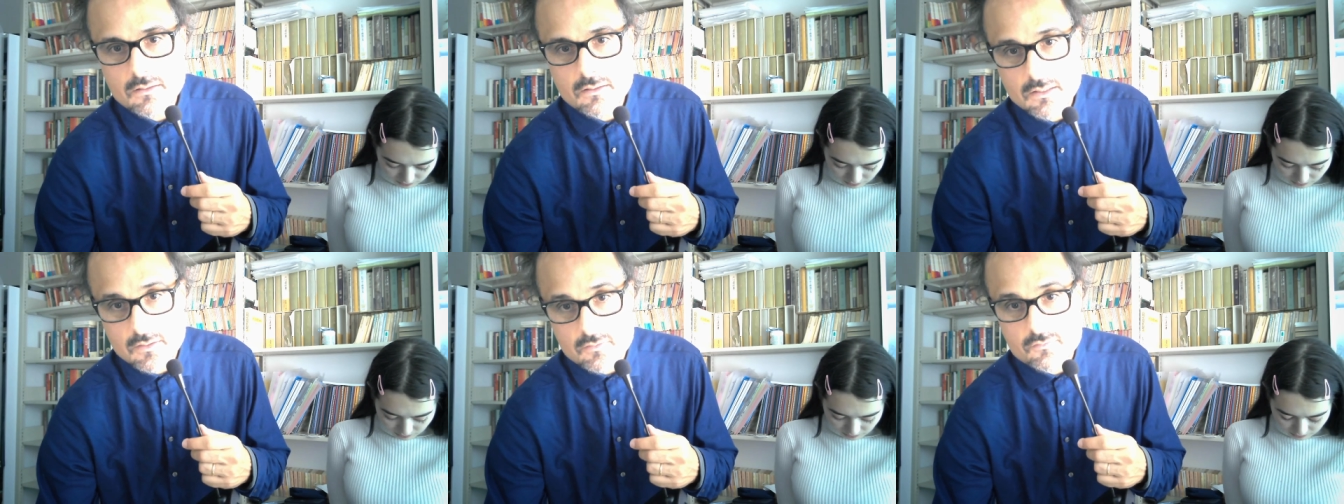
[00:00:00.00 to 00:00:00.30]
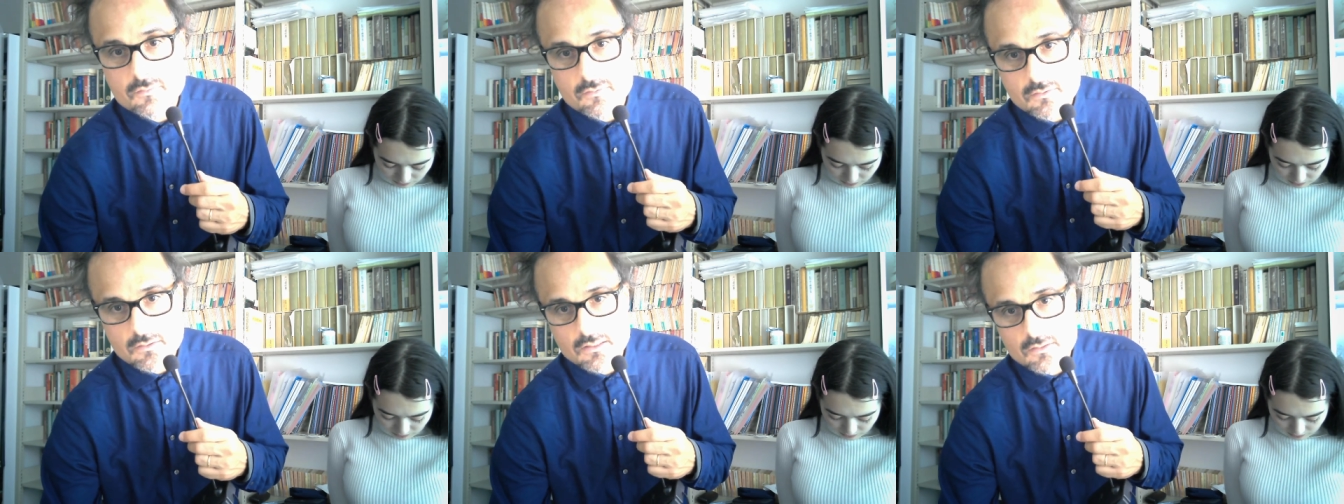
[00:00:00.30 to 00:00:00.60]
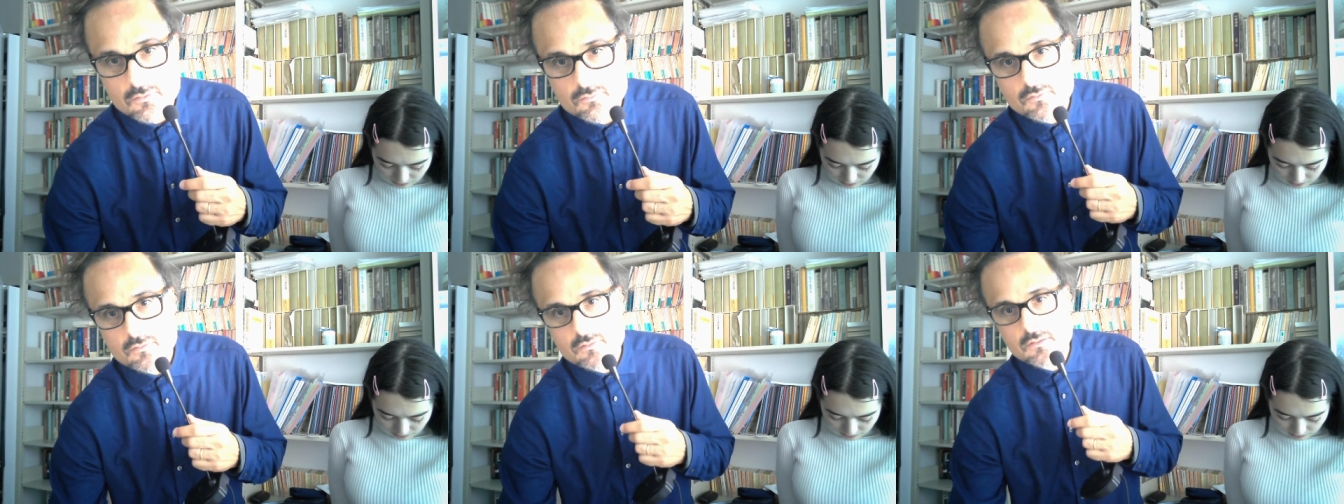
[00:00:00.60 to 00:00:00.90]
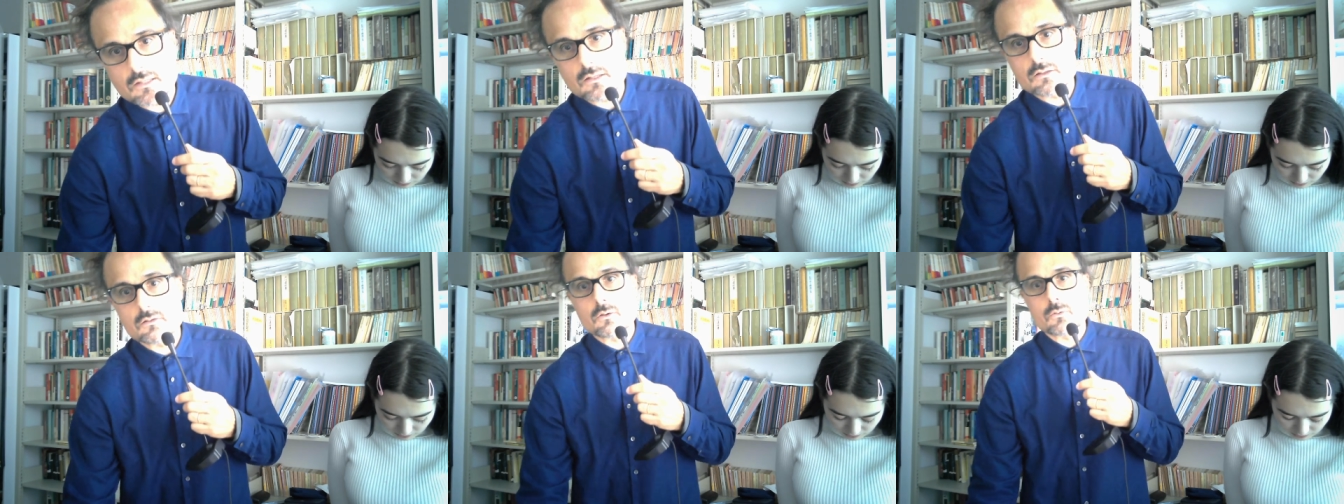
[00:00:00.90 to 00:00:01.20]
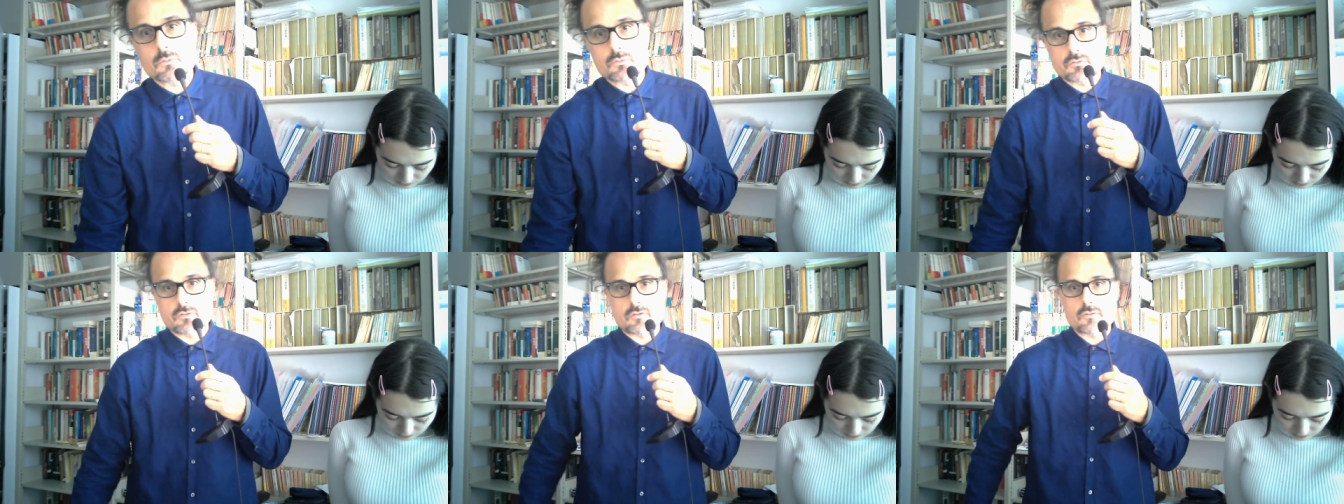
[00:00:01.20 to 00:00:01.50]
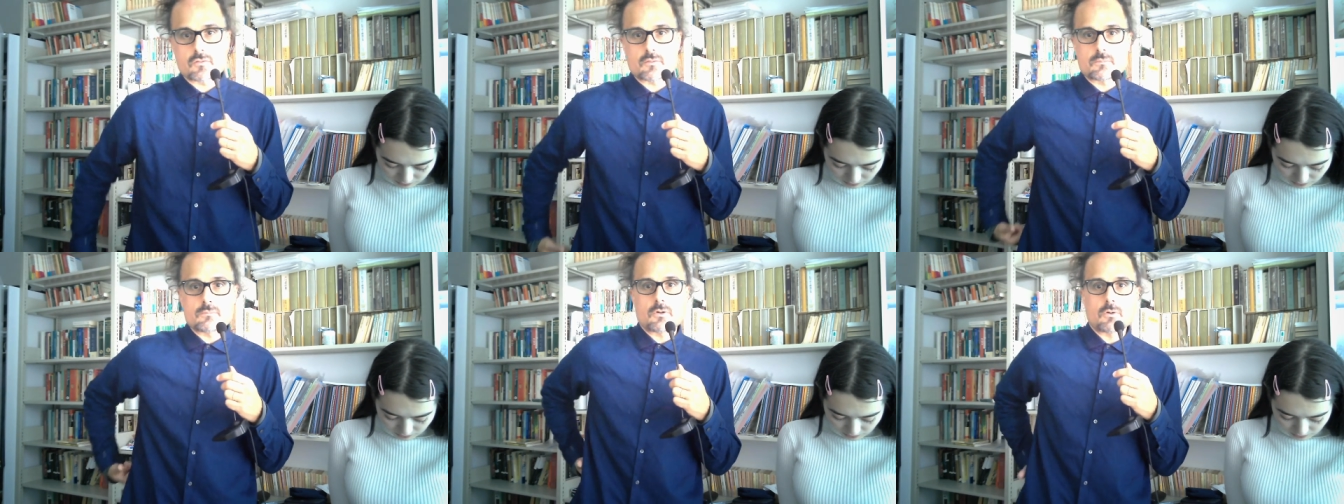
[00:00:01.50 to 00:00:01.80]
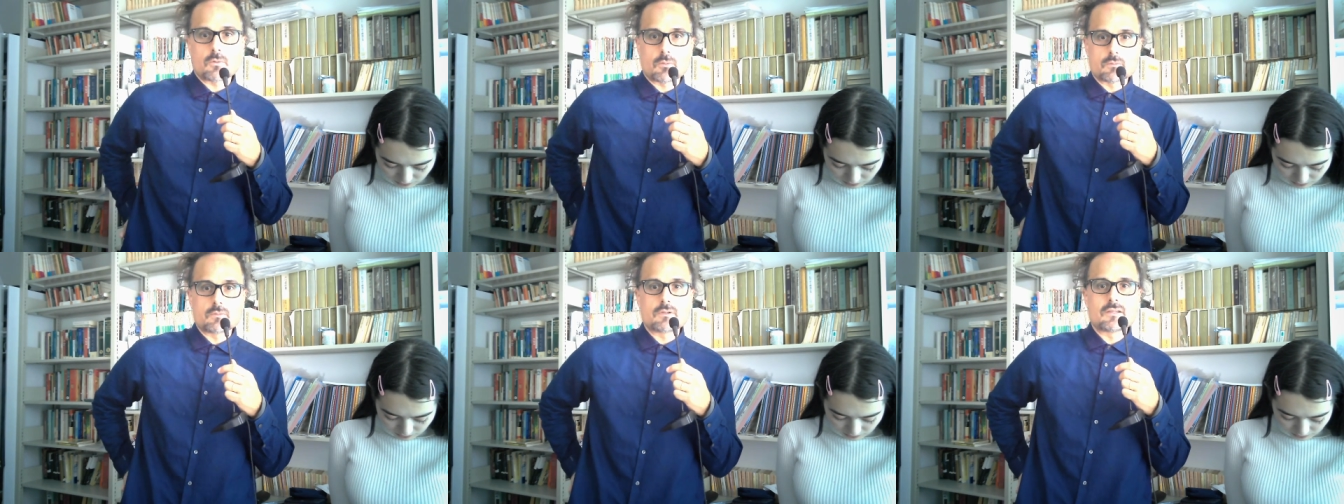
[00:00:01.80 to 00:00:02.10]
is his neologism
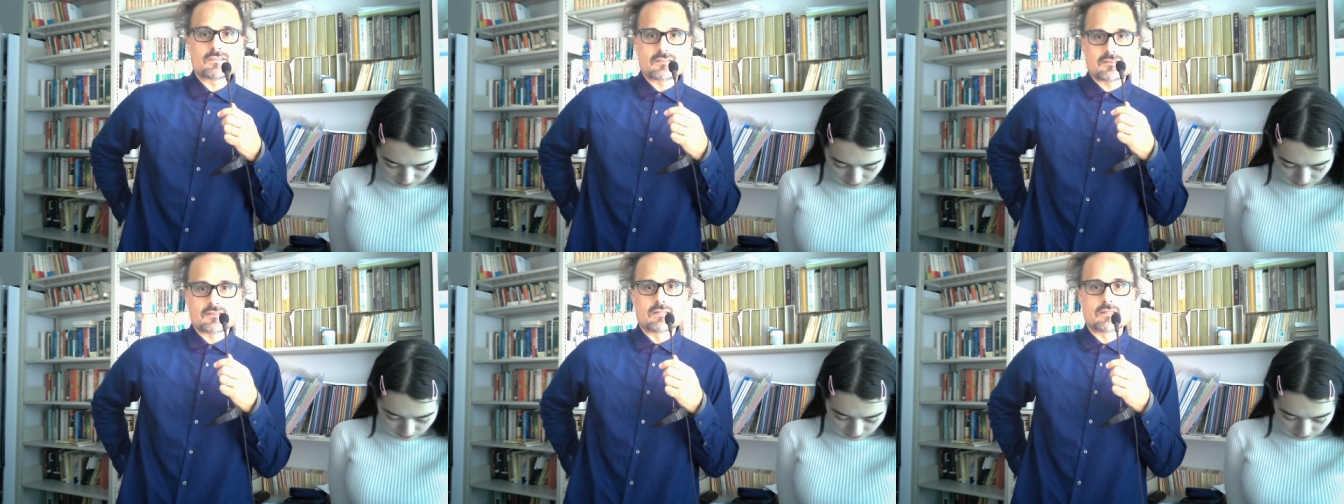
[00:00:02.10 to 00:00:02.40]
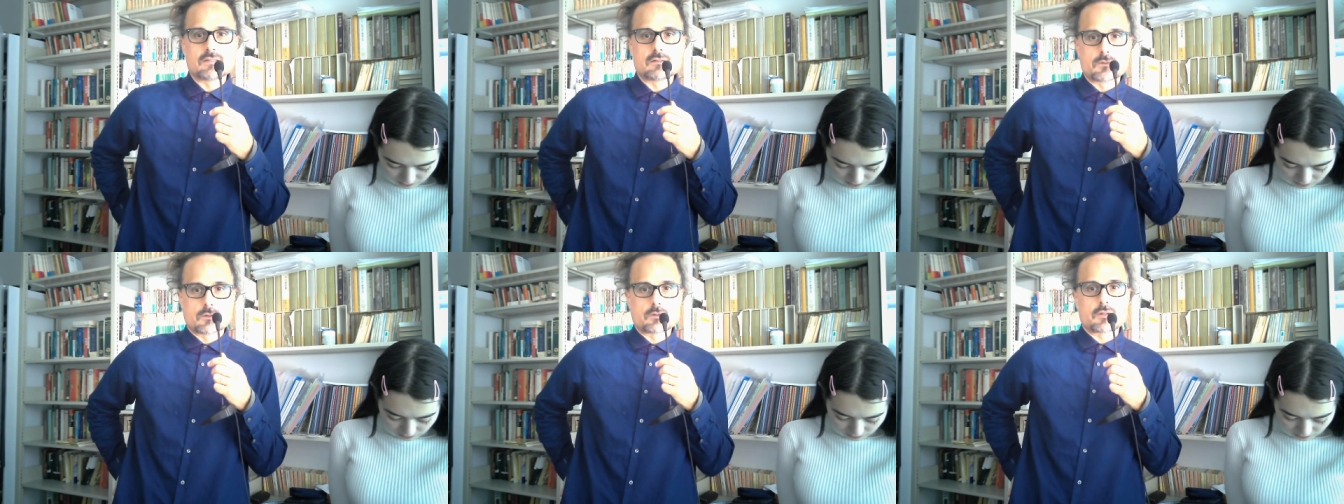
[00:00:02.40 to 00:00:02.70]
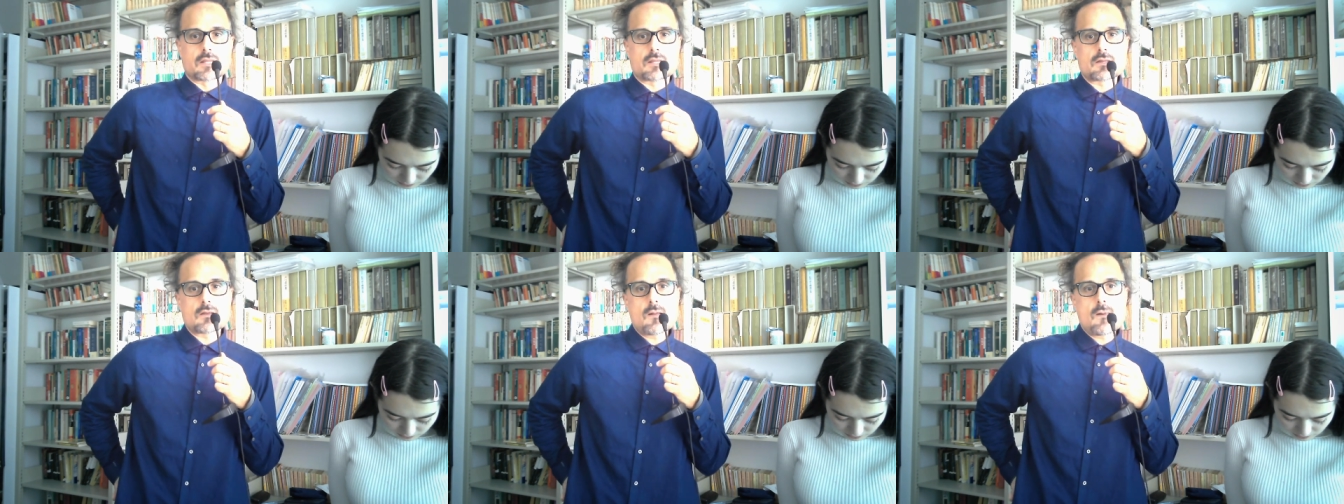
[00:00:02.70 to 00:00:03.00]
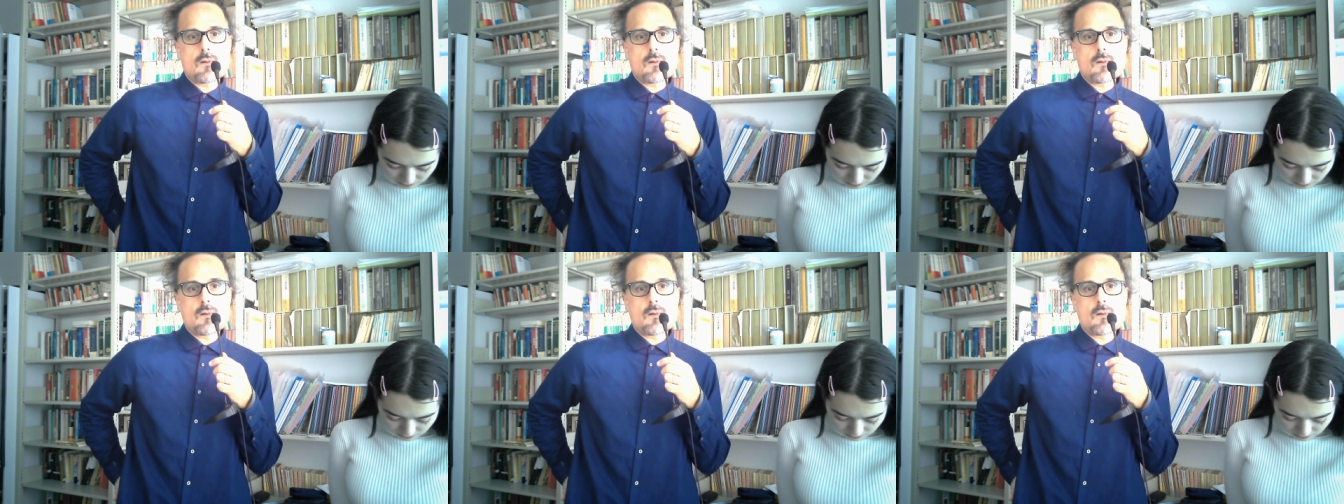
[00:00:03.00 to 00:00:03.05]
Hon dori.